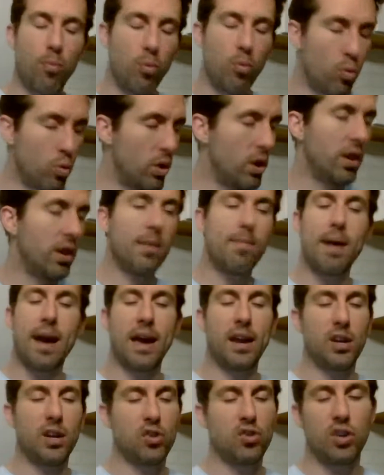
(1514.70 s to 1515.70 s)
really
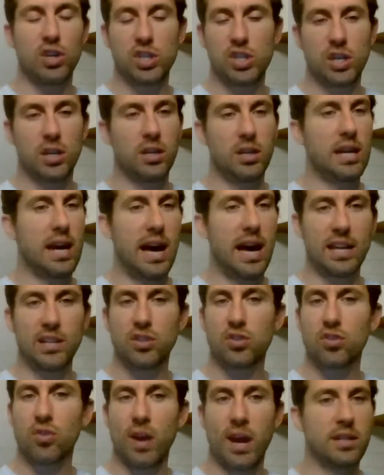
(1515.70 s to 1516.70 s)
bad attrition,
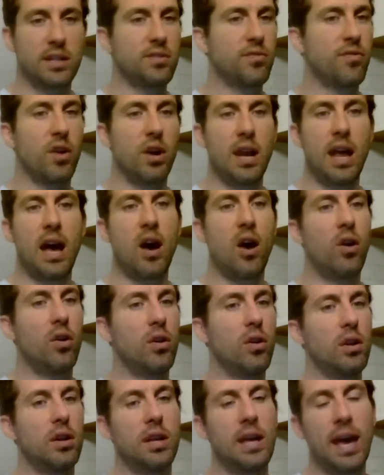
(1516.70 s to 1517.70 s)
guys transferring
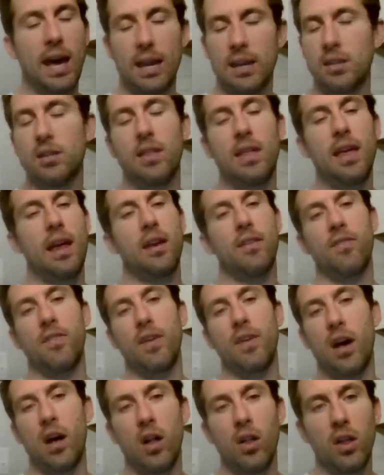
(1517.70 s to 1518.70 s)
out, heading to the
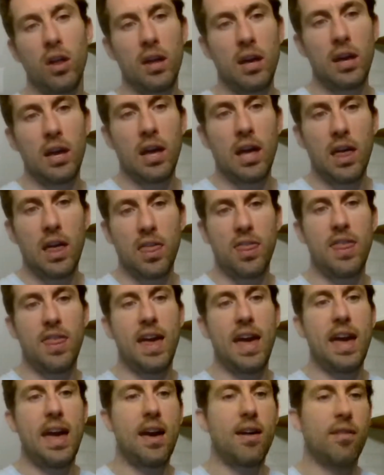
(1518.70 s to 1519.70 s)
NFL.
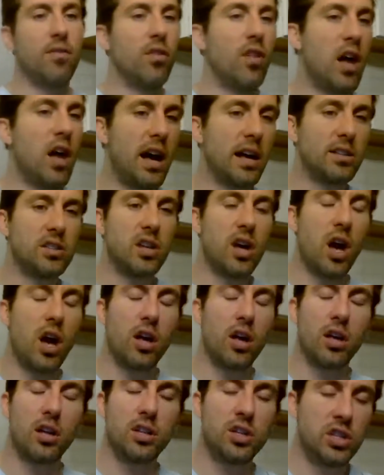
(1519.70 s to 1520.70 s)
They have lost
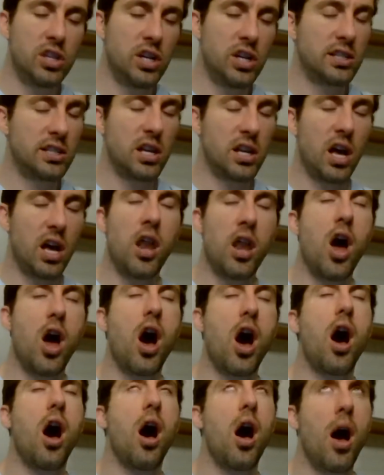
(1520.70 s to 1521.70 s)
just
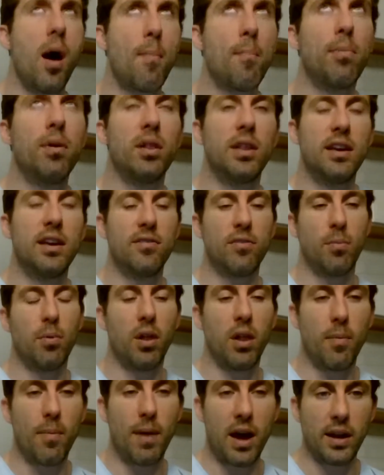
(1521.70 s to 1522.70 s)
an
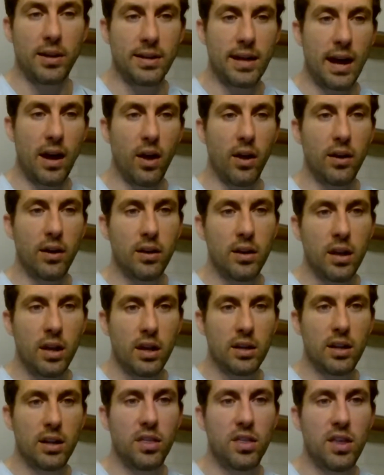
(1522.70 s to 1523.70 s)
unbelievable amount of talent.
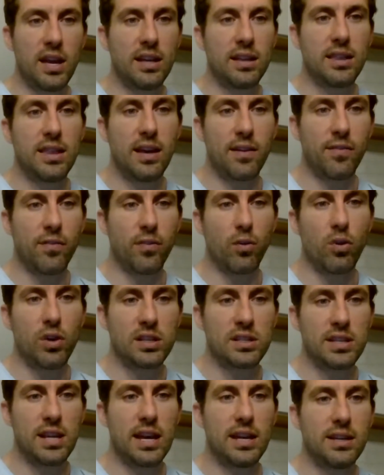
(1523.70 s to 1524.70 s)
To think that
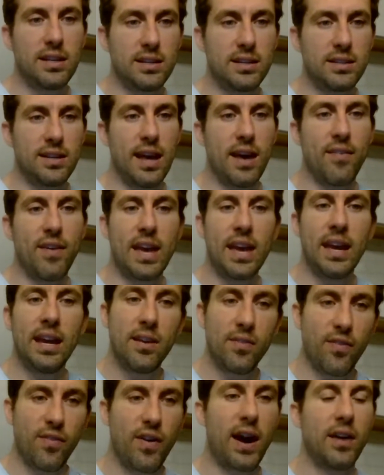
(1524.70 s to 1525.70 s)
Florida State doesn't have
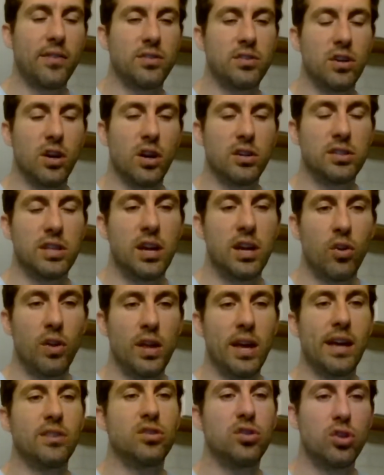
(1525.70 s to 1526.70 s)
any 5 stars and
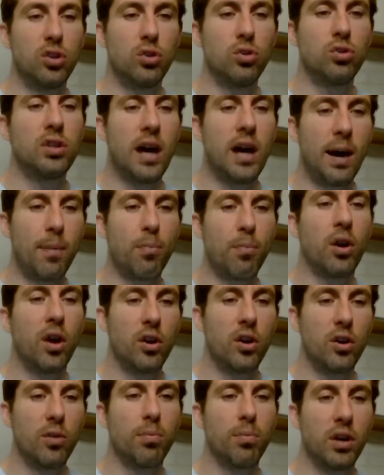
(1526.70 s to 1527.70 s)
only has 2 top
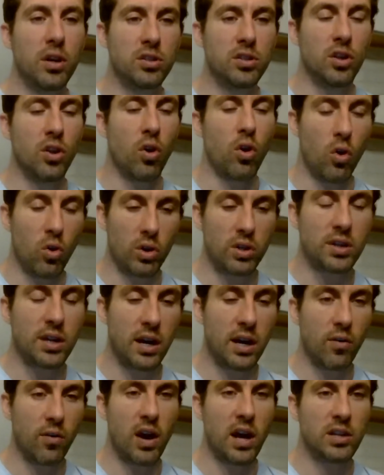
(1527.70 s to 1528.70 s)
100 players in the whole
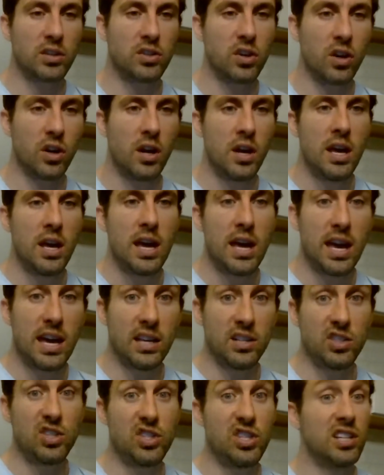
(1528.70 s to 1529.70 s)
entire roster
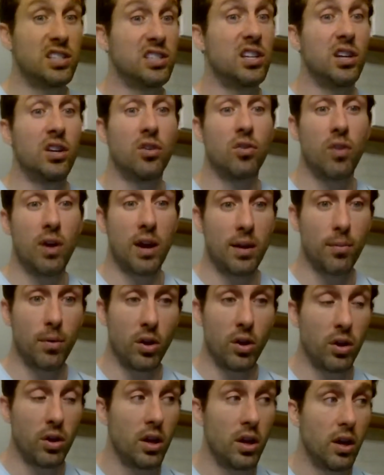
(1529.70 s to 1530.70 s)
is just
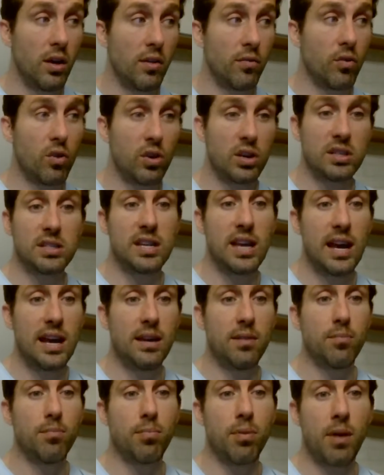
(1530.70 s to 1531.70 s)
incredible. Florida
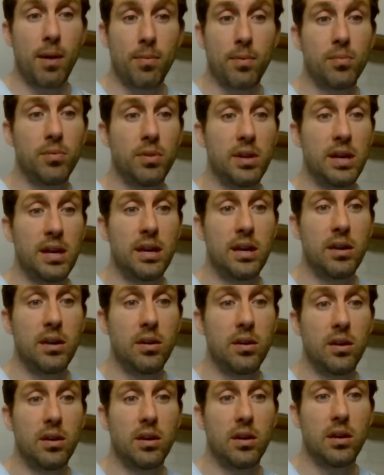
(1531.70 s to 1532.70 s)
State
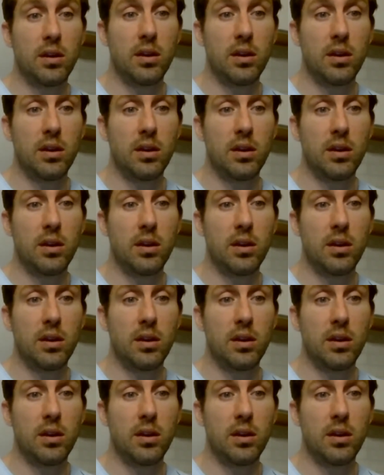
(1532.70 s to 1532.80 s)
probably